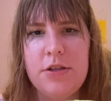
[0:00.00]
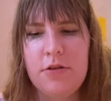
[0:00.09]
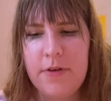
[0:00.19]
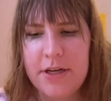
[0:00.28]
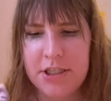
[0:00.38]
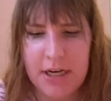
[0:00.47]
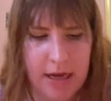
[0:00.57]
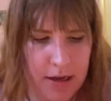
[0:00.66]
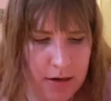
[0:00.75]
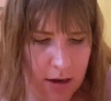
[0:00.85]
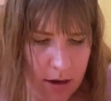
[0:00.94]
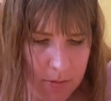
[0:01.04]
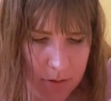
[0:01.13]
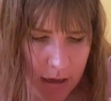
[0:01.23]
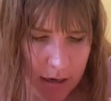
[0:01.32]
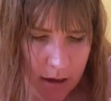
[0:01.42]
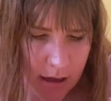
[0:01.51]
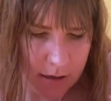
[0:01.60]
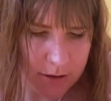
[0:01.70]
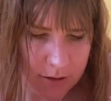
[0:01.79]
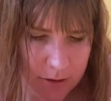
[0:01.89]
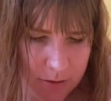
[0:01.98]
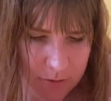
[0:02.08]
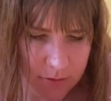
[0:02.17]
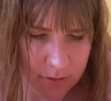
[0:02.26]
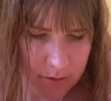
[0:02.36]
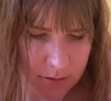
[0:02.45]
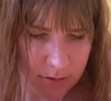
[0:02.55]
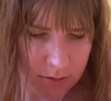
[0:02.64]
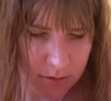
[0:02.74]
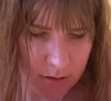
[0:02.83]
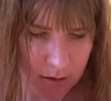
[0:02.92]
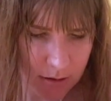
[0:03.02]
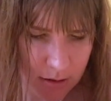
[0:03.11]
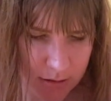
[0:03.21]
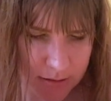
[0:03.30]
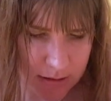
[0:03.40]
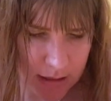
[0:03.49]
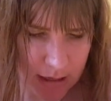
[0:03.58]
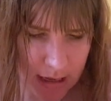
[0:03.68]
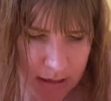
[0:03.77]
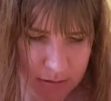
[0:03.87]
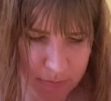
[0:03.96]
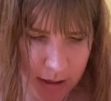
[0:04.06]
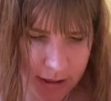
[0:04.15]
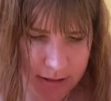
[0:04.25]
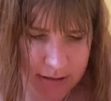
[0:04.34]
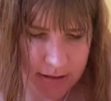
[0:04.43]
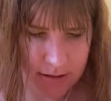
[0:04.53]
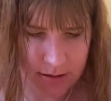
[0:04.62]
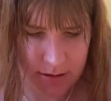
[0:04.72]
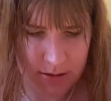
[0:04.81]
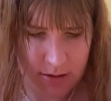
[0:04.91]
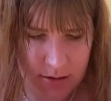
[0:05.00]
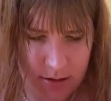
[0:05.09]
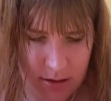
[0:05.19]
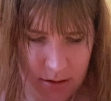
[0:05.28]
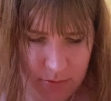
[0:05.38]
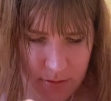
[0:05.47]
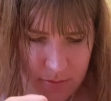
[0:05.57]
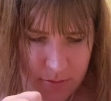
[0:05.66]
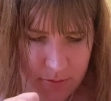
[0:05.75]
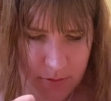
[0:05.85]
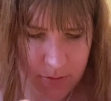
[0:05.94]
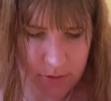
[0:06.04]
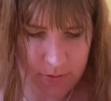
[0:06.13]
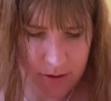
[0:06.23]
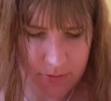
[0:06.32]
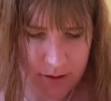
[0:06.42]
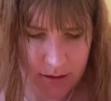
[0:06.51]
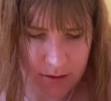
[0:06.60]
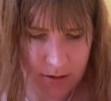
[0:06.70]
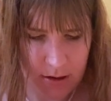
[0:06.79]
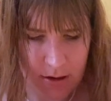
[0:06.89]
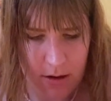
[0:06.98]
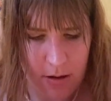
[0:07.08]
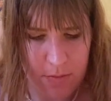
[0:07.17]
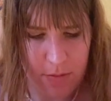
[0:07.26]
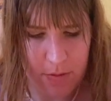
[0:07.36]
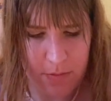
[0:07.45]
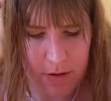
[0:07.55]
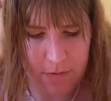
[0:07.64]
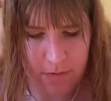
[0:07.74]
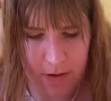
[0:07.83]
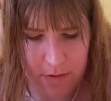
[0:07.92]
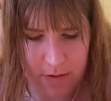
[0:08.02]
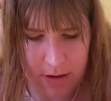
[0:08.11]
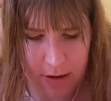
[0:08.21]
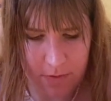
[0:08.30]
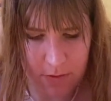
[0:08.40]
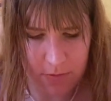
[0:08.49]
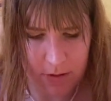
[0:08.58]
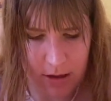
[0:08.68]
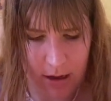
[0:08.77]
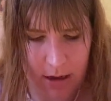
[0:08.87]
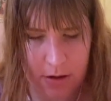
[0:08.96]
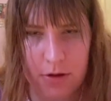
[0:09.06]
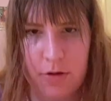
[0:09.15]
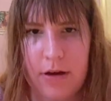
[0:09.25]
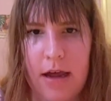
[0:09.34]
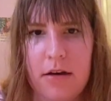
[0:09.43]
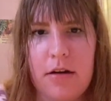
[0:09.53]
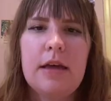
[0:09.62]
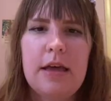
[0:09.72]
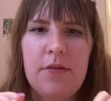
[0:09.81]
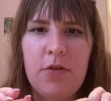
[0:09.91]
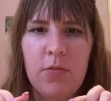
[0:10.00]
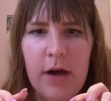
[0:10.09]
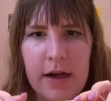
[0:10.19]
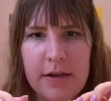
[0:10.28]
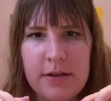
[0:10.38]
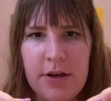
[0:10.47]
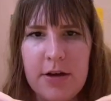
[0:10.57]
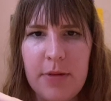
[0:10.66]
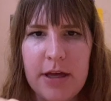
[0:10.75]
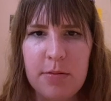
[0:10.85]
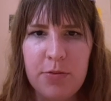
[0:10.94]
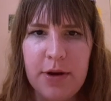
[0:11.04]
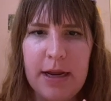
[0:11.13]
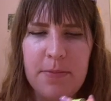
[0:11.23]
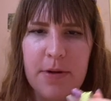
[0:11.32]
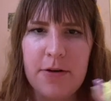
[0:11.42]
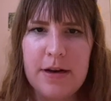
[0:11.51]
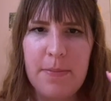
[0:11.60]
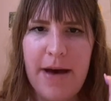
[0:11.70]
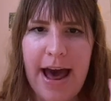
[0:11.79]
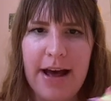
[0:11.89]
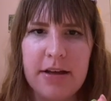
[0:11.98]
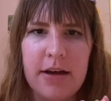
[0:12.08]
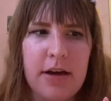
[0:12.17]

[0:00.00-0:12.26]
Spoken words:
you reach the end, apply hot glue onto the end part and wrap the ribbon around it. But be very careful with a hot glue gun. If you want, you can make a pretty bow in the back,